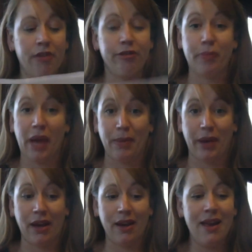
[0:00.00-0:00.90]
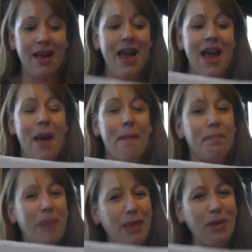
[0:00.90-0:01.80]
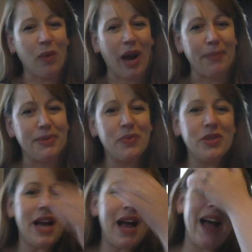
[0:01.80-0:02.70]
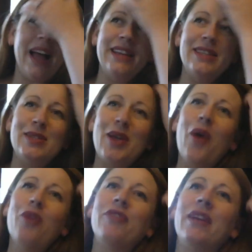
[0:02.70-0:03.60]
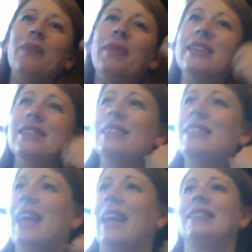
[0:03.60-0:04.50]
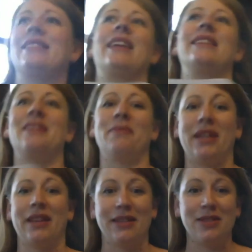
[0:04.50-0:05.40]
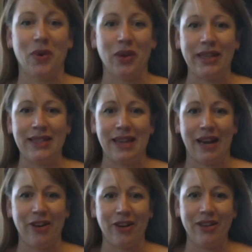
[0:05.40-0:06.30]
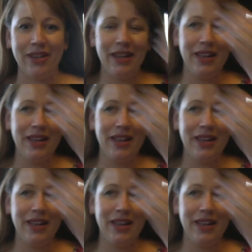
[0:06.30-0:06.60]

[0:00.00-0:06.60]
For baby wipes, which is so funny because in the States that is something that is totally standard